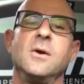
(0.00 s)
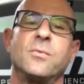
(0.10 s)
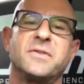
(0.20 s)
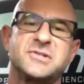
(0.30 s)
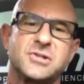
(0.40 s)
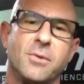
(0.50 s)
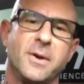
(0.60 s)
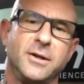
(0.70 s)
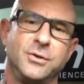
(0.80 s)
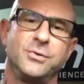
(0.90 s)
with so
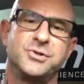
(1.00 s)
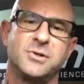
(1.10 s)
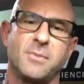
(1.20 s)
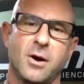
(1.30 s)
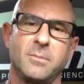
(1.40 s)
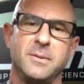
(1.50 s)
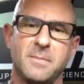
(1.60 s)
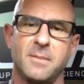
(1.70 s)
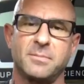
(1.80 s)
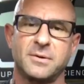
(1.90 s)
many new Gym Army
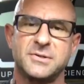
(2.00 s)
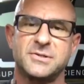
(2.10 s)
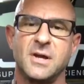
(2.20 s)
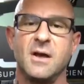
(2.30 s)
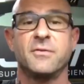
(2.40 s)
members,